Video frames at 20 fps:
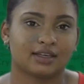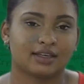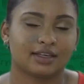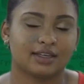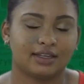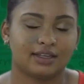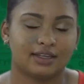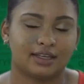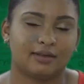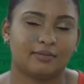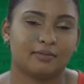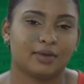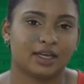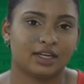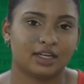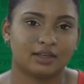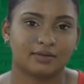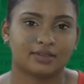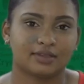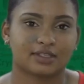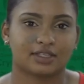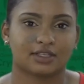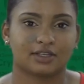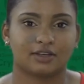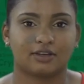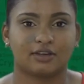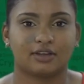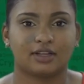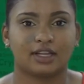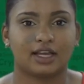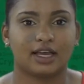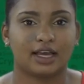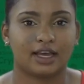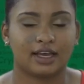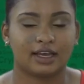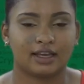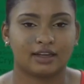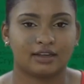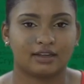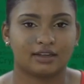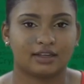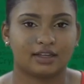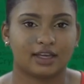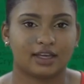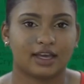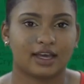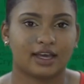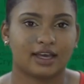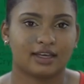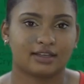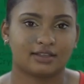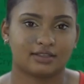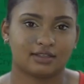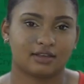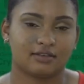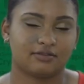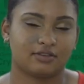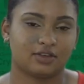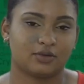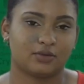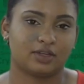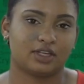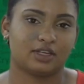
Good day, my name is Carol and I suffered with